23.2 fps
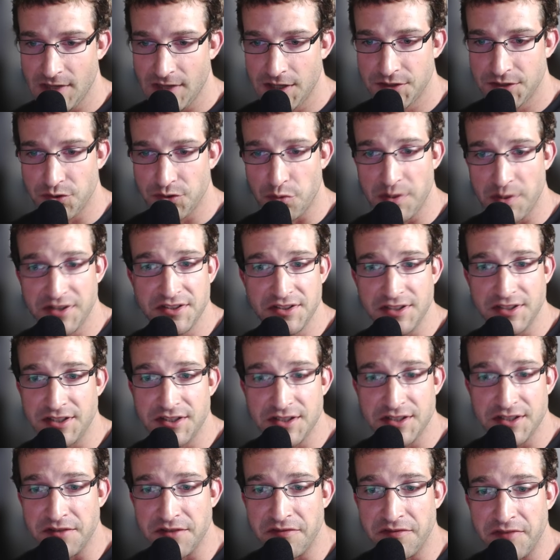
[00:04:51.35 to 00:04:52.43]
So we're basically
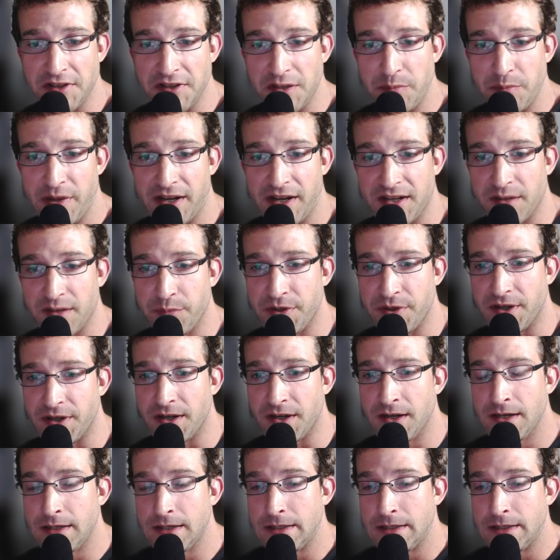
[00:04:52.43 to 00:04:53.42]
just going to fill it back up here.